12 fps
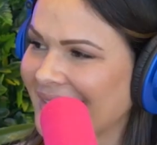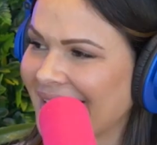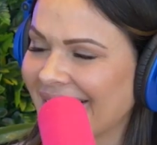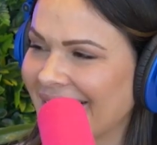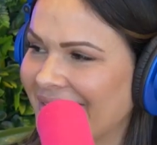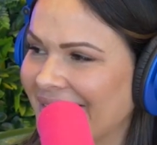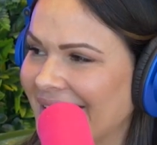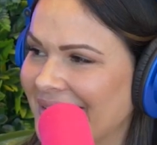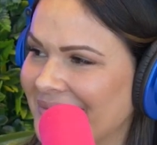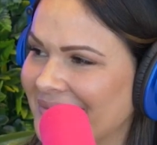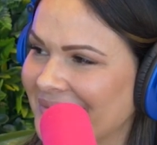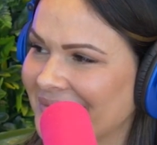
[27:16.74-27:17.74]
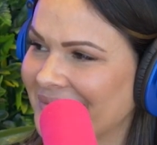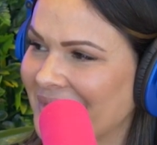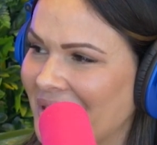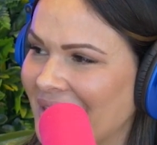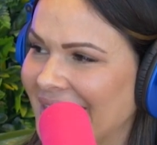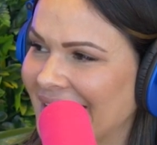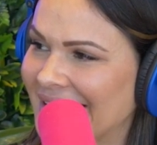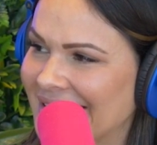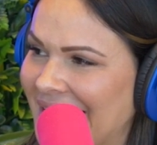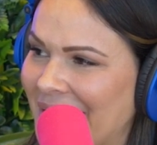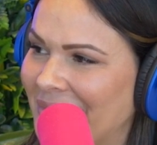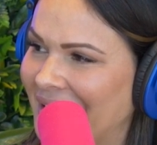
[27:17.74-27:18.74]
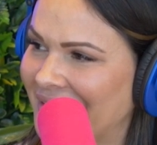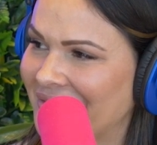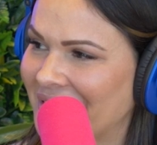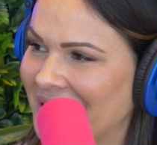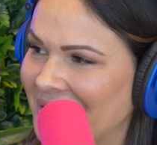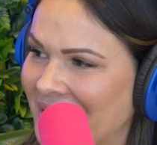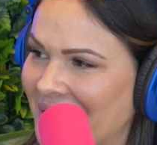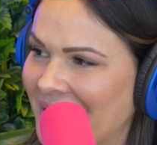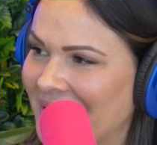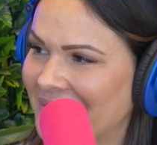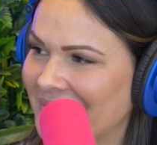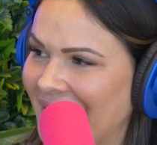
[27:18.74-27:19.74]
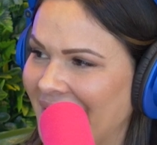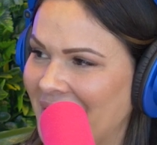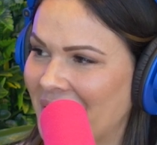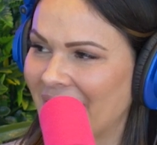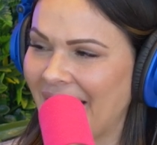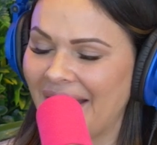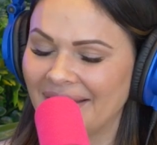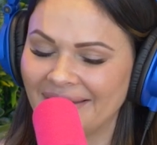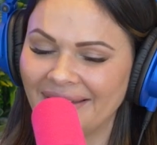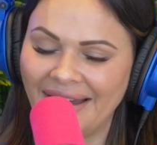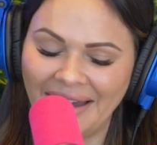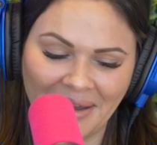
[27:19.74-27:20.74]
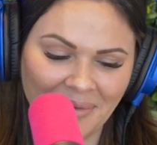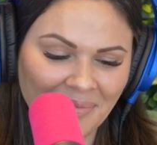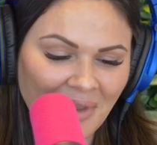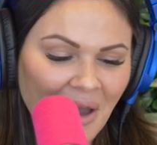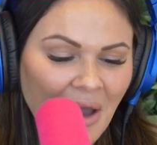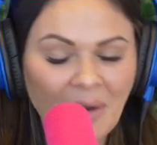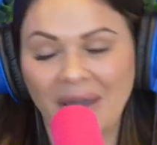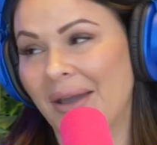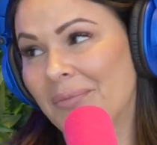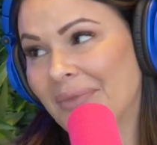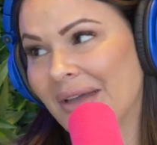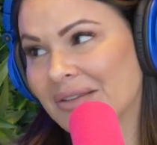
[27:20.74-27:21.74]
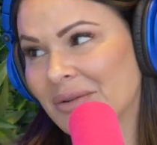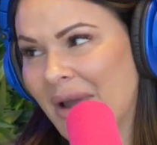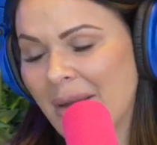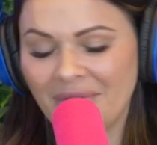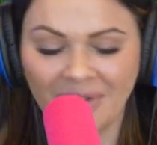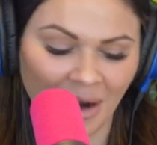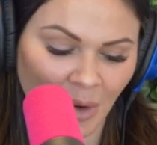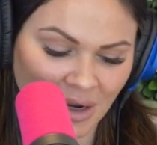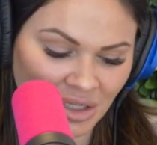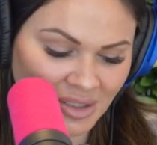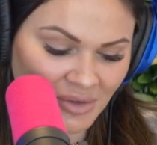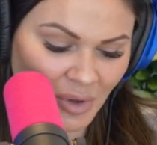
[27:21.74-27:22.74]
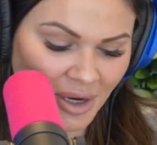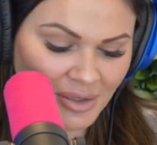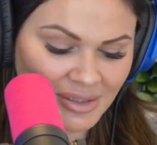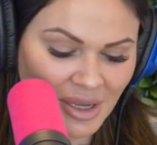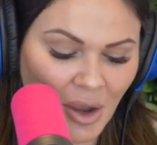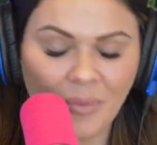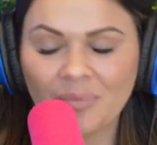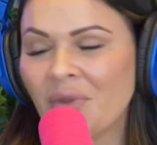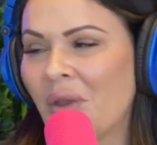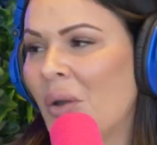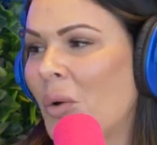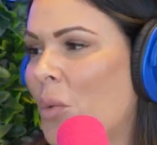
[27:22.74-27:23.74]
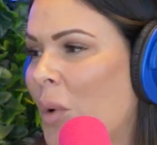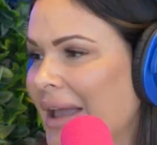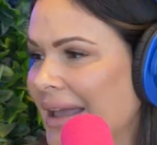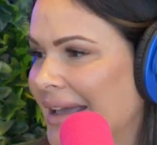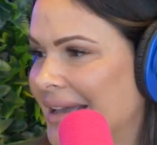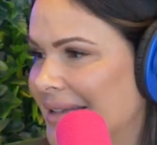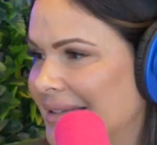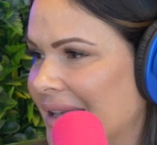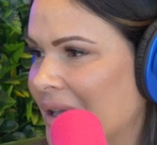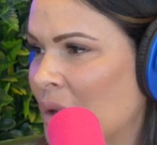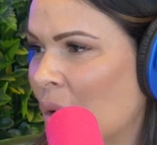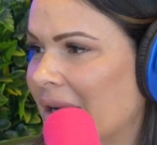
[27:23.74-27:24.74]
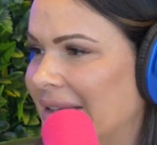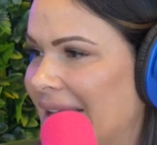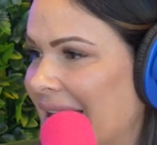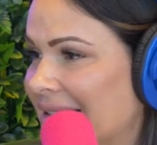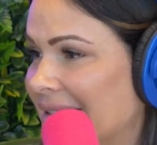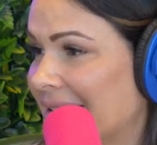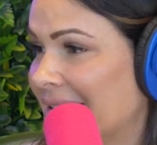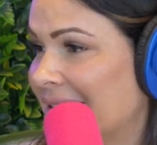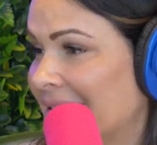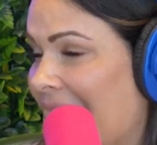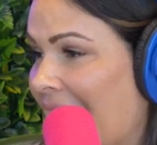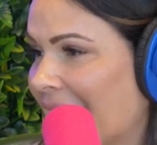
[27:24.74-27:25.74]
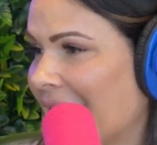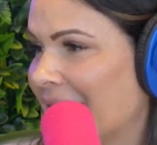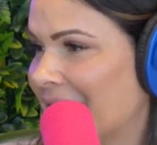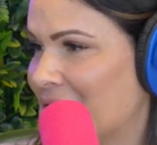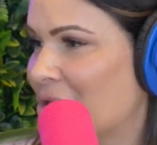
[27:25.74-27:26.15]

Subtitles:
I love it. Good things happening for you, Noah. I know that. Okay, I have some rapid fire questions for you. So, what is your desk snack of